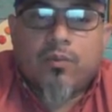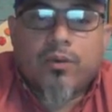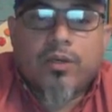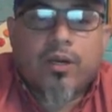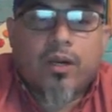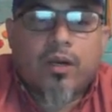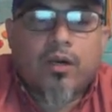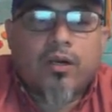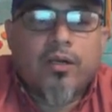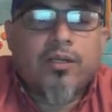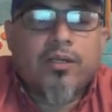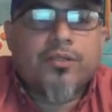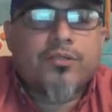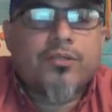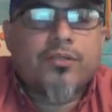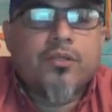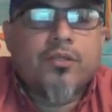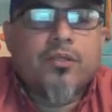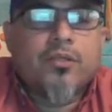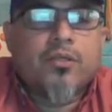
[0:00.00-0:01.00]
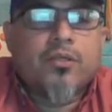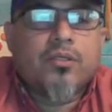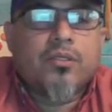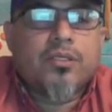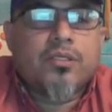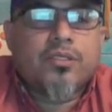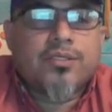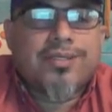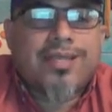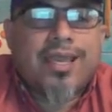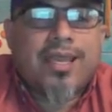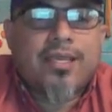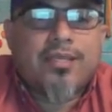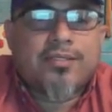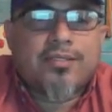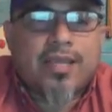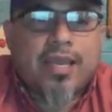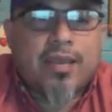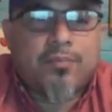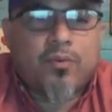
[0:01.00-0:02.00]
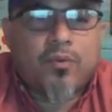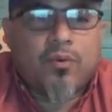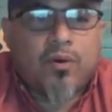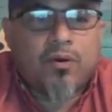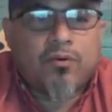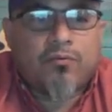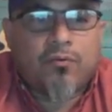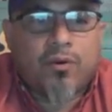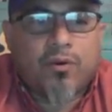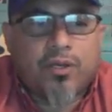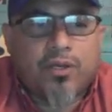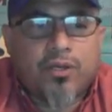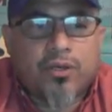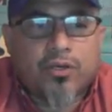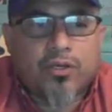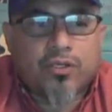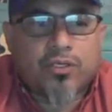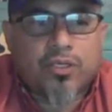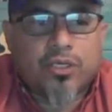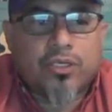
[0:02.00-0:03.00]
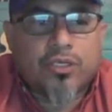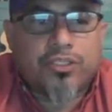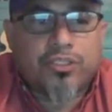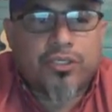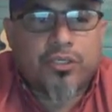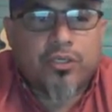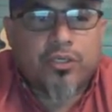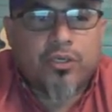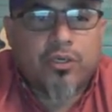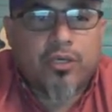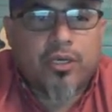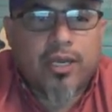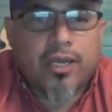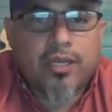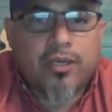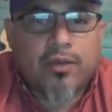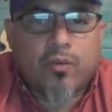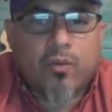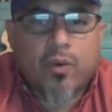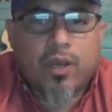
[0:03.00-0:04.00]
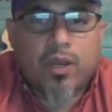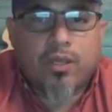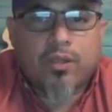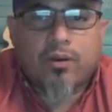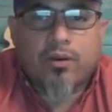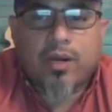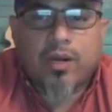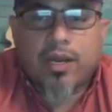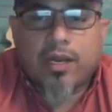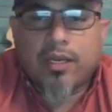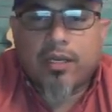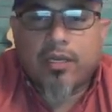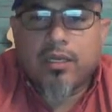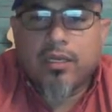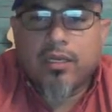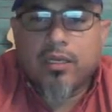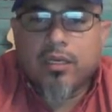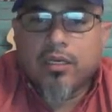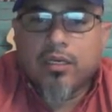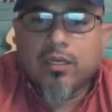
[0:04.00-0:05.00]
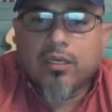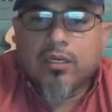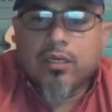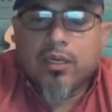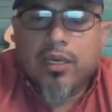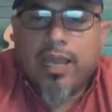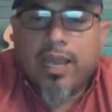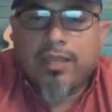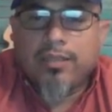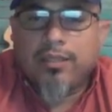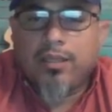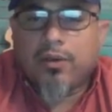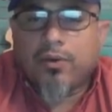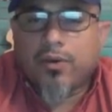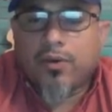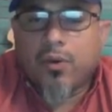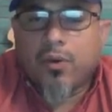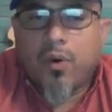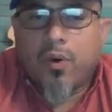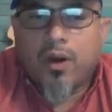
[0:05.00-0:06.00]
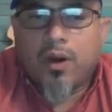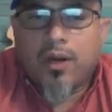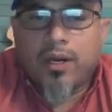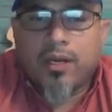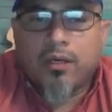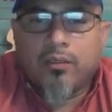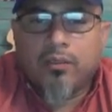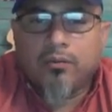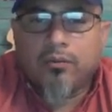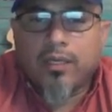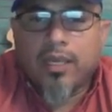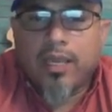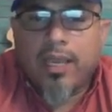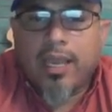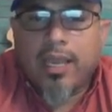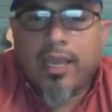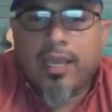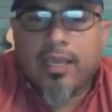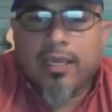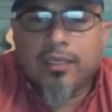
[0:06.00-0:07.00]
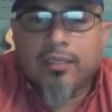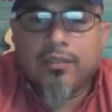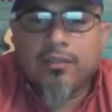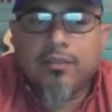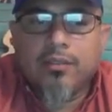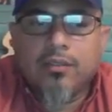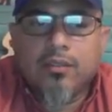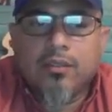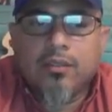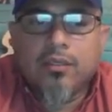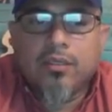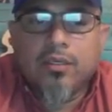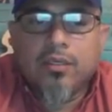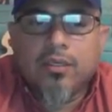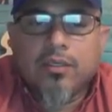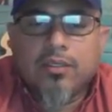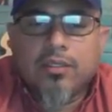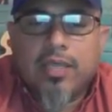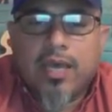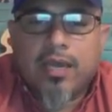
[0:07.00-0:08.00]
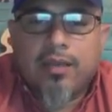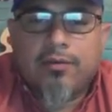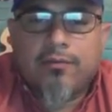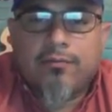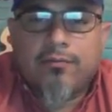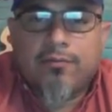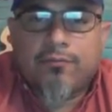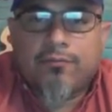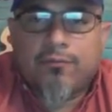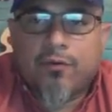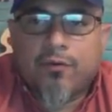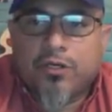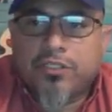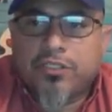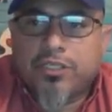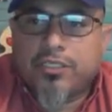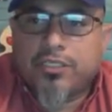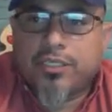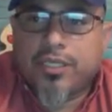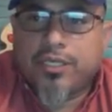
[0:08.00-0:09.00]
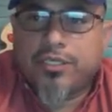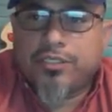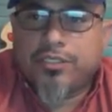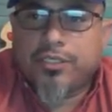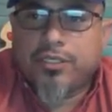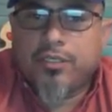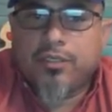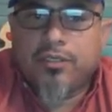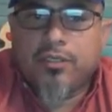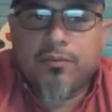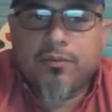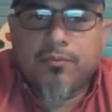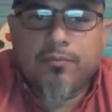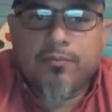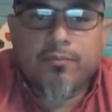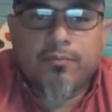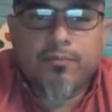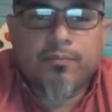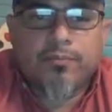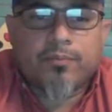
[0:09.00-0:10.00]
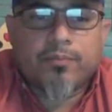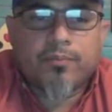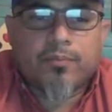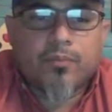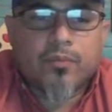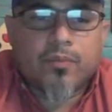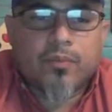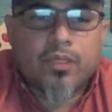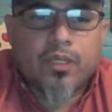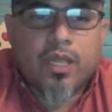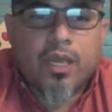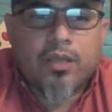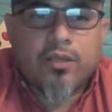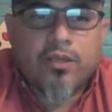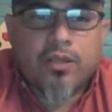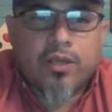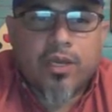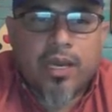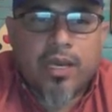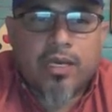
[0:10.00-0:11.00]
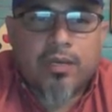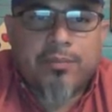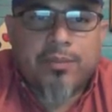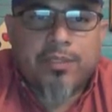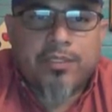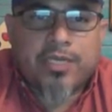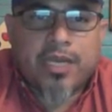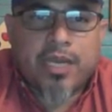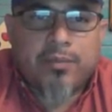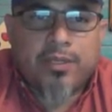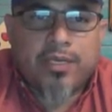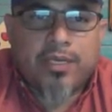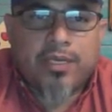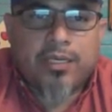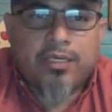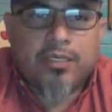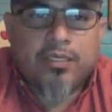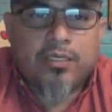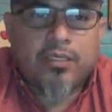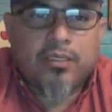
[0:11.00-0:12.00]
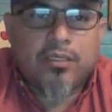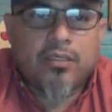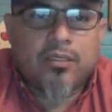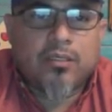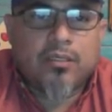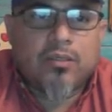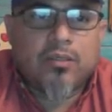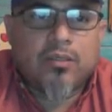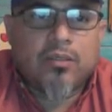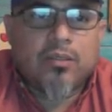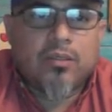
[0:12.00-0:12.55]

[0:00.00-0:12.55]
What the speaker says: Regardless, this is a sample of what yours should look like. Whether I get your URL and that first extension that I'm going to be typing in.